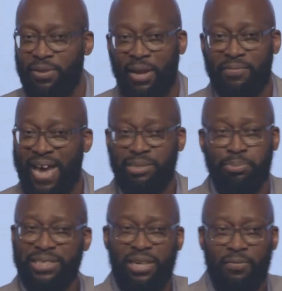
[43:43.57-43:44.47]
vice
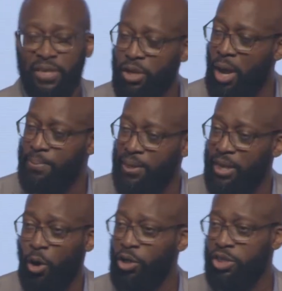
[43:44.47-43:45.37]
president of this company
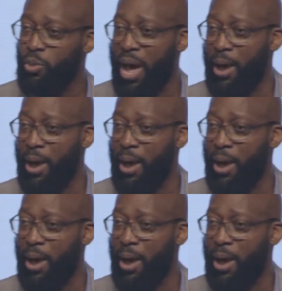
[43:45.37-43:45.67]
all this while?